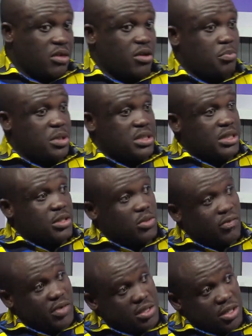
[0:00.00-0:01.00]
the creeping sense
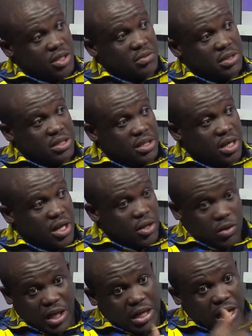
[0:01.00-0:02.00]
of insecurity.
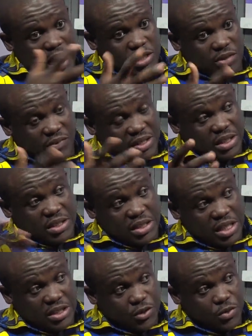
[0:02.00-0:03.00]
Look at the kinds of
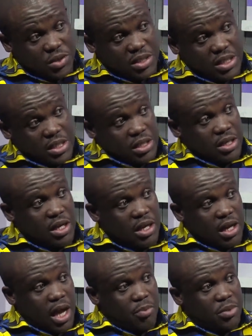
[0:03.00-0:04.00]
assassinations we're seeing
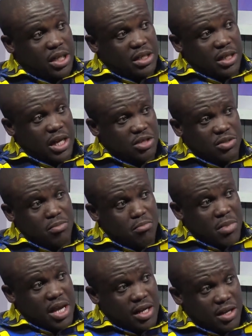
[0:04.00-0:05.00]
happening in the country.
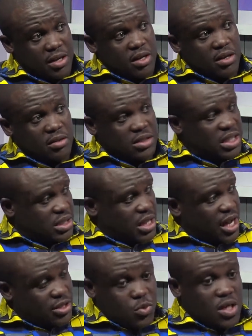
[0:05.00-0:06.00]
Murder. Just
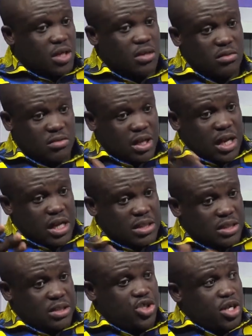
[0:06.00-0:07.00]
last week, the N
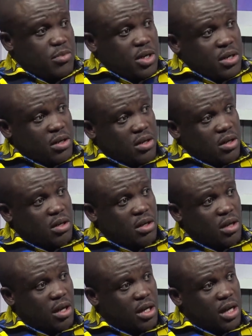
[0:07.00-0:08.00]
D C chairman
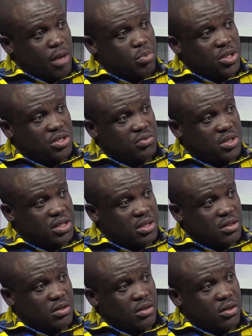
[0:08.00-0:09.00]
in the Upper East
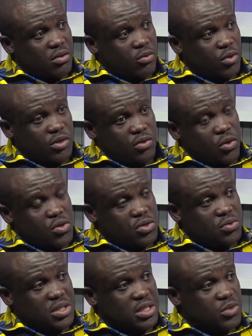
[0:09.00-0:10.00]
region, one of the
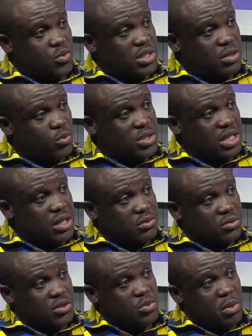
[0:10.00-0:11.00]
constituencies, was, was
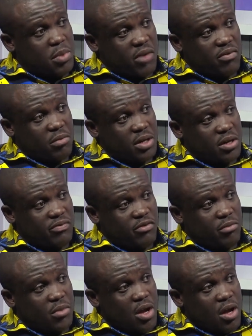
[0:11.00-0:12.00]
killed on his way back from a,
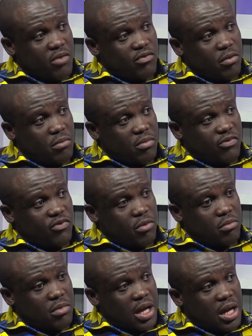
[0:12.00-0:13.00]
from, from,
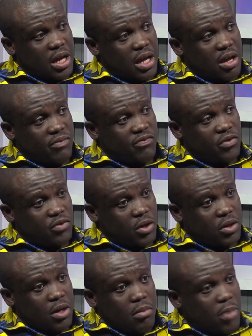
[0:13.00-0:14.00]
from a, a
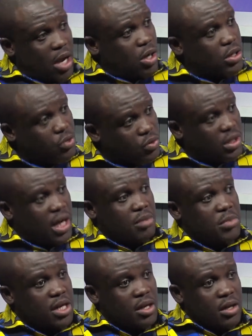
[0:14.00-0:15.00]
funeral by unknown
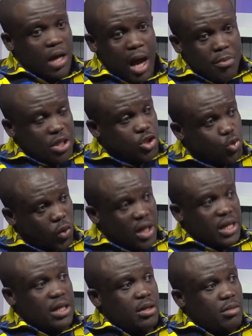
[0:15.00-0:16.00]
gunmen. Ahmed
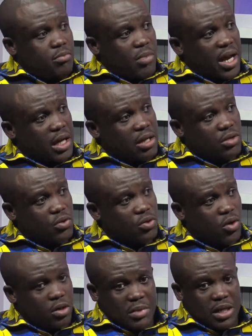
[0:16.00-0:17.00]
Swale, by unknown
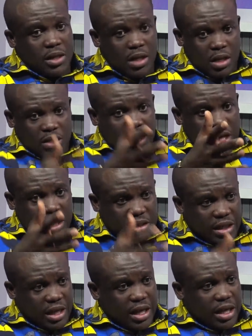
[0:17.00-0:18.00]
gunmen. The,
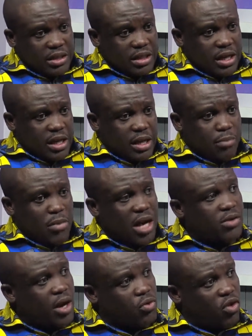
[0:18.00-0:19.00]
the, the
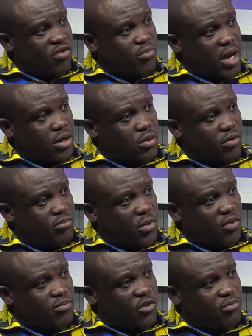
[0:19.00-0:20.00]
Mankralo of, my, of,
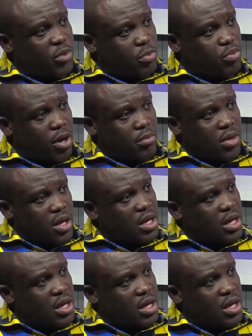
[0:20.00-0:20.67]
of, of Prampram,